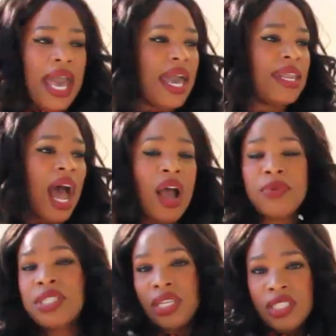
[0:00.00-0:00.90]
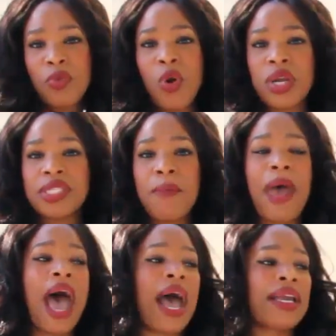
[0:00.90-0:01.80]
And I was sitting towards the
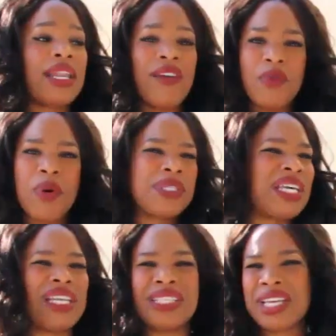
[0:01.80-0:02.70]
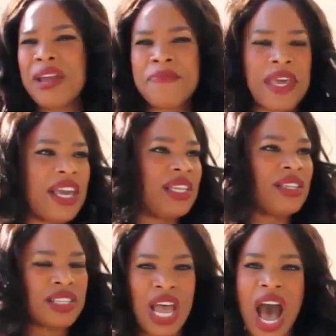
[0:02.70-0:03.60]
back, and everyone was saying the same thing:
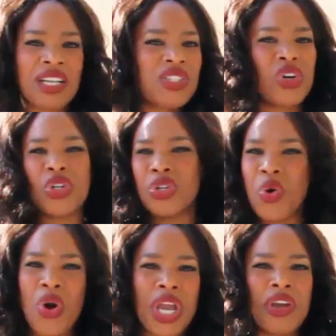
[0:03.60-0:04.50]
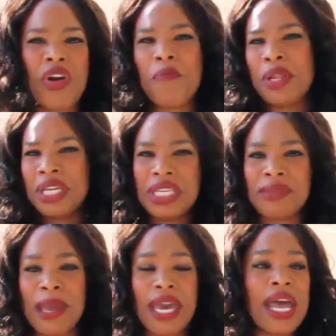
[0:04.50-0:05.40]
doctor, lawyer,
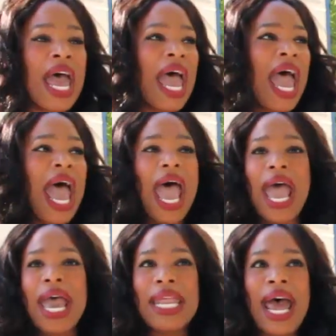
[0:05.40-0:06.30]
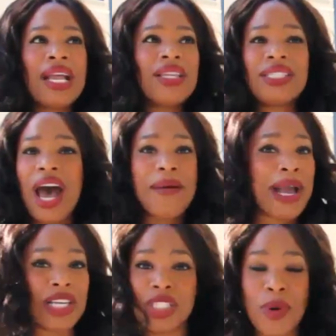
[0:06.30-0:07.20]
policeman. And at the time
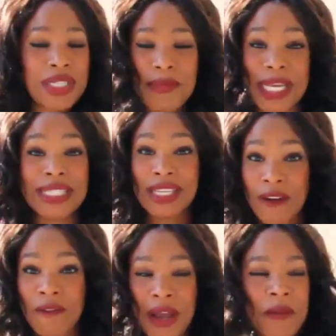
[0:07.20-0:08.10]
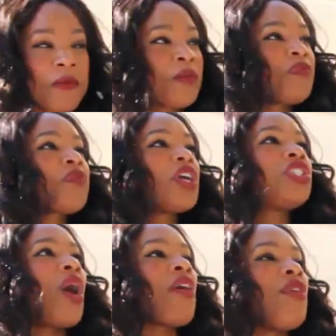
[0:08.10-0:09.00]
I just wanted to be different.
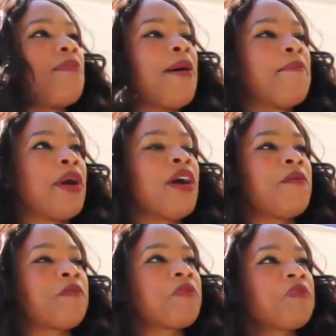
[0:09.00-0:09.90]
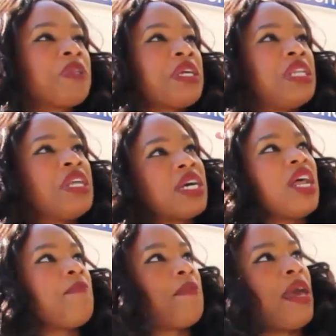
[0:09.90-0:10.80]
So I remember looking
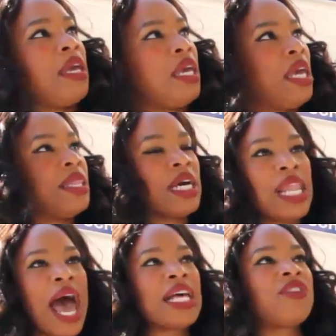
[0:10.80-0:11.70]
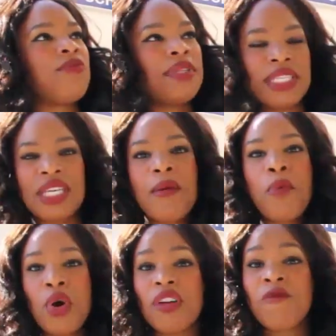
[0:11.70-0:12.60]
up in the classroom and seeing a
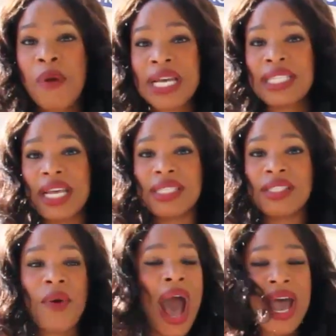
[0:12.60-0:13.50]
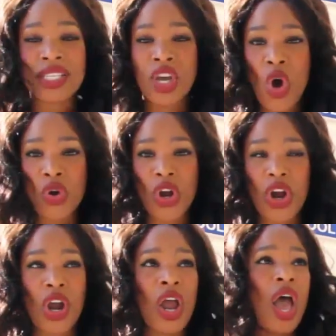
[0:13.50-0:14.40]
board of presidents, so I told her